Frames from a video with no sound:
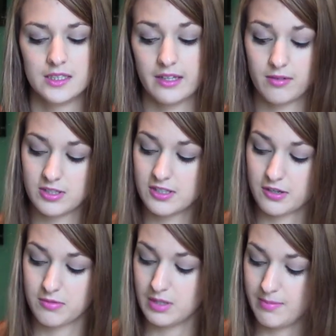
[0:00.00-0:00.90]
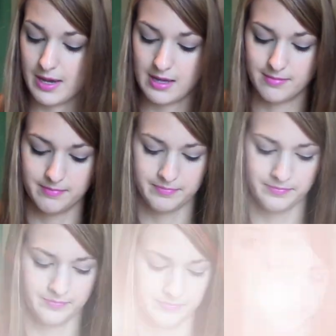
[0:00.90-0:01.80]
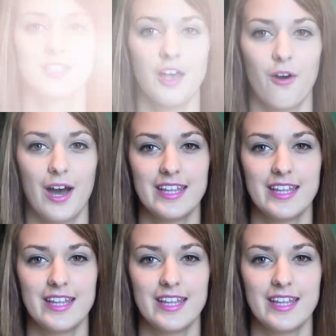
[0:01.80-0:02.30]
That would suck really bad. So